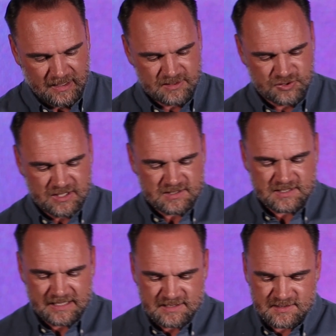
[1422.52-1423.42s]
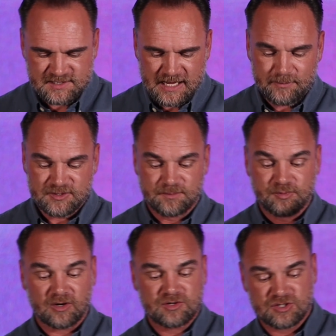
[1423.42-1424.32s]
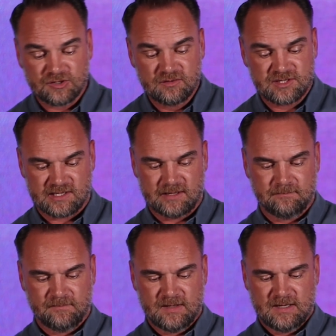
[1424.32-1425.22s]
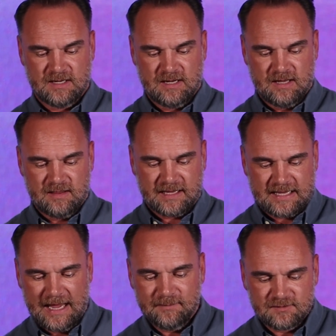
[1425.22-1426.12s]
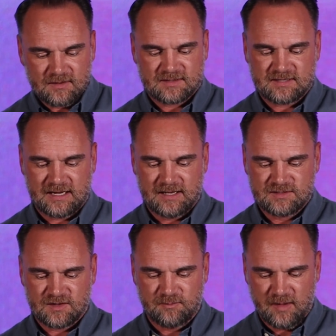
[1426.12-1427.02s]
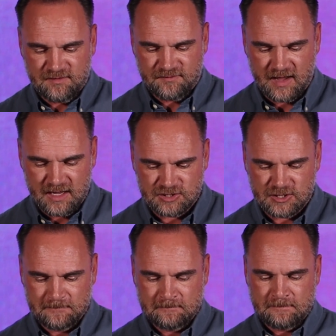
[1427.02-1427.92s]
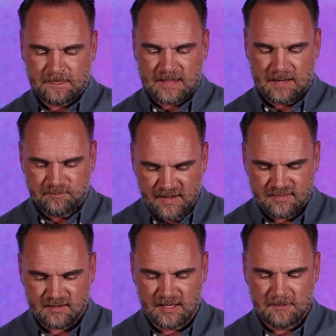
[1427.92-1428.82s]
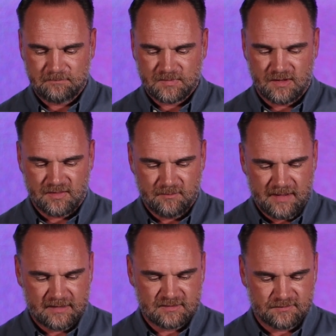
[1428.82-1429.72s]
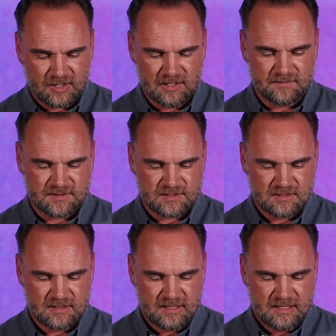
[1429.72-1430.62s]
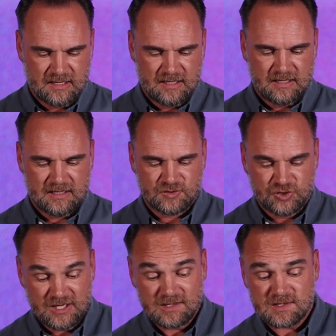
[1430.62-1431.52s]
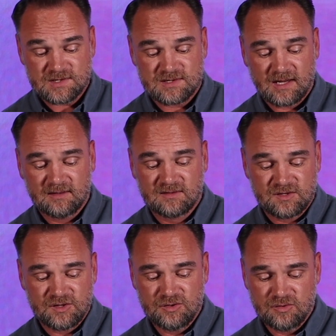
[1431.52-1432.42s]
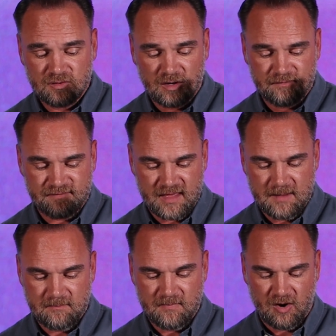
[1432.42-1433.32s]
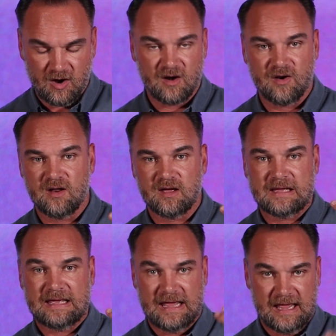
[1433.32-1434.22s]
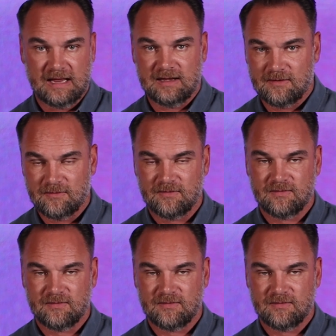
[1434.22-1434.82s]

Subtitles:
as Jesus and his disciples approached Jerusalem, they came to the towns of Bethphage and Bethany on the Mount of Olives, and Jesus sent two of them on ahead.